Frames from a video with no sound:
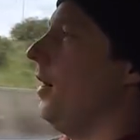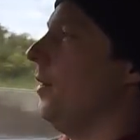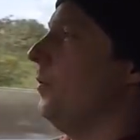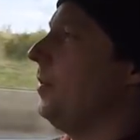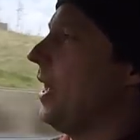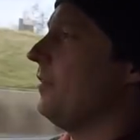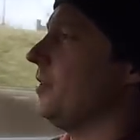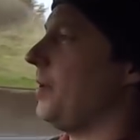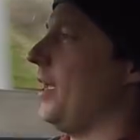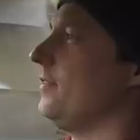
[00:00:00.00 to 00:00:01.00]
I would be happy
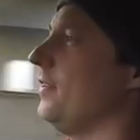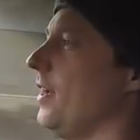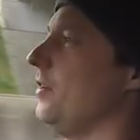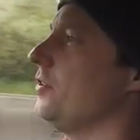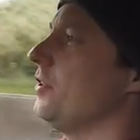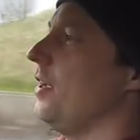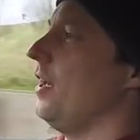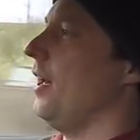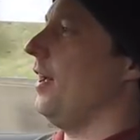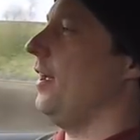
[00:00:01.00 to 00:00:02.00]
to pace it out
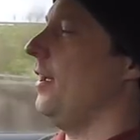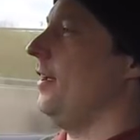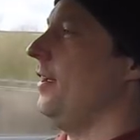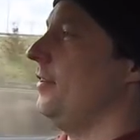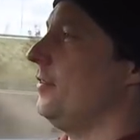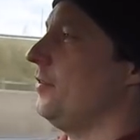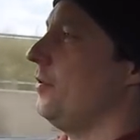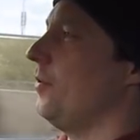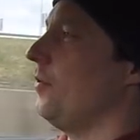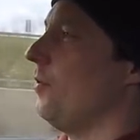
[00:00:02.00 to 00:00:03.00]
and
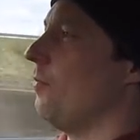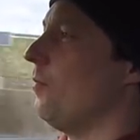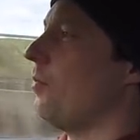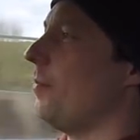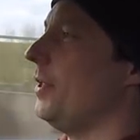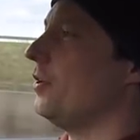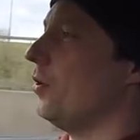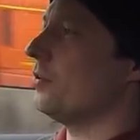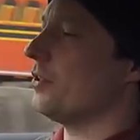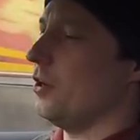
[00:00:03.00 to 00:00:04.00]
probably
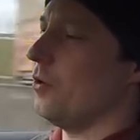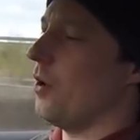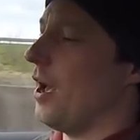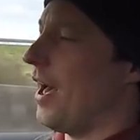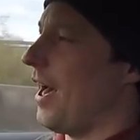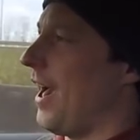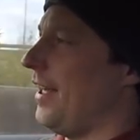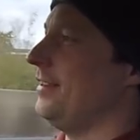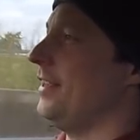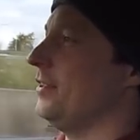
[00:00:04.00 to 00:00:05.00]
go slow
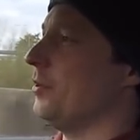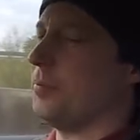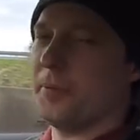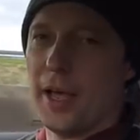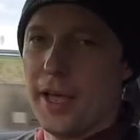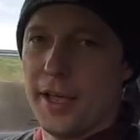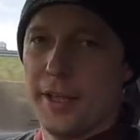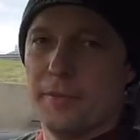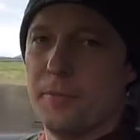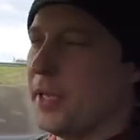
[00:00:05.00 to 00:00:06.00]
and end up
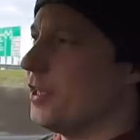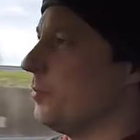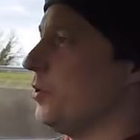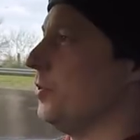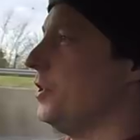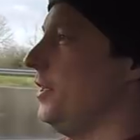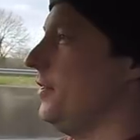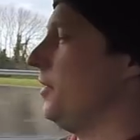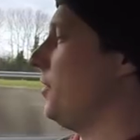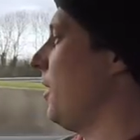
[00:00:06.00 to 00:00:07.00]
uh, building up too much heat
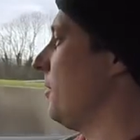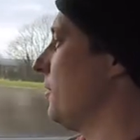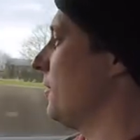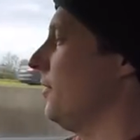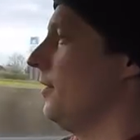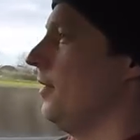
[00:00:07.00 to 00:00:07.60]
in the charges.